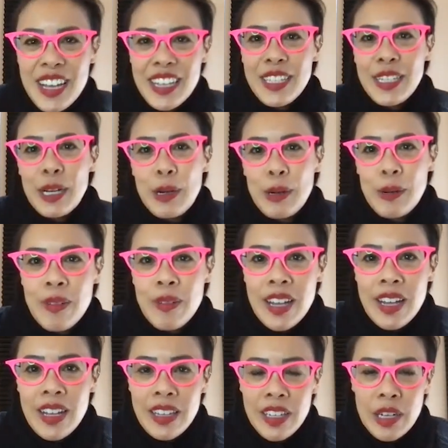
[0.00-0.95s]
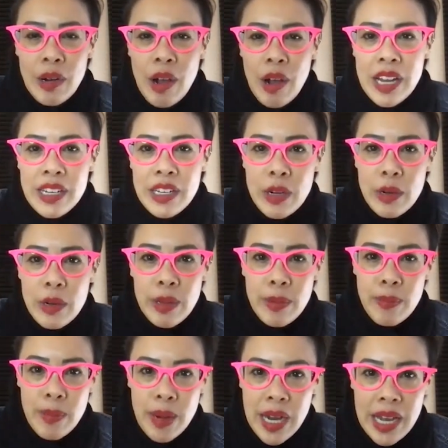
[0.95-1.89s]
So, you know, I know
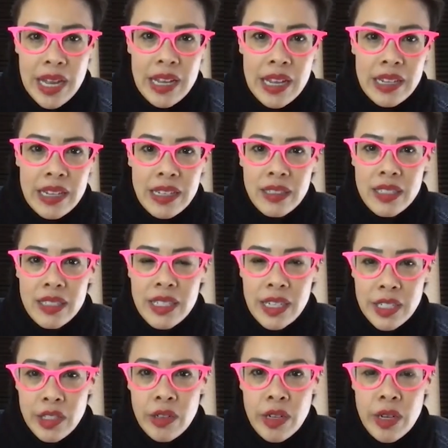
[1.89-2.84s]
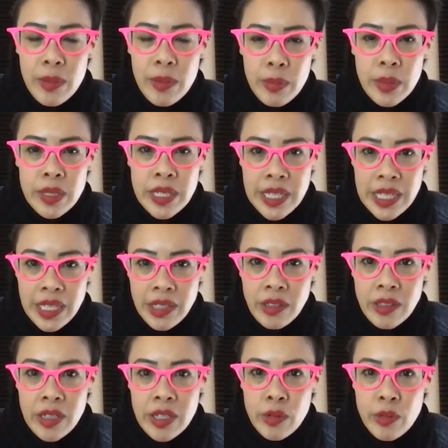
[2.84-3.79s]
that my sector in
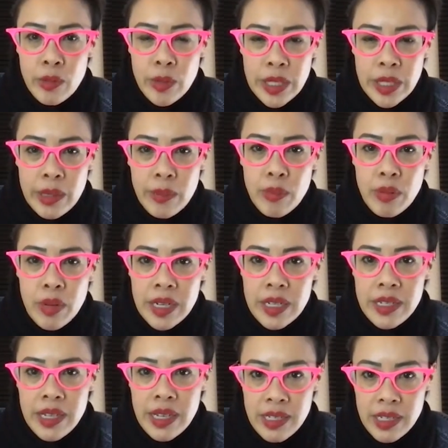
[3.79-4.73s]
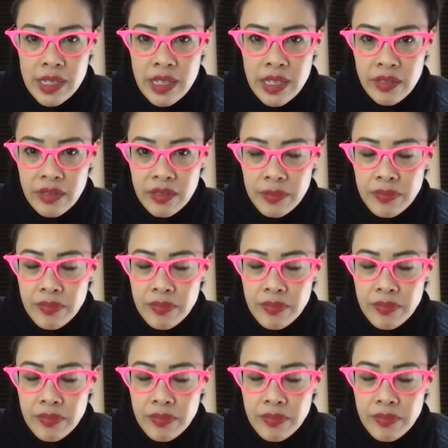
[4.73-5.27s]
particular is really price sensitive.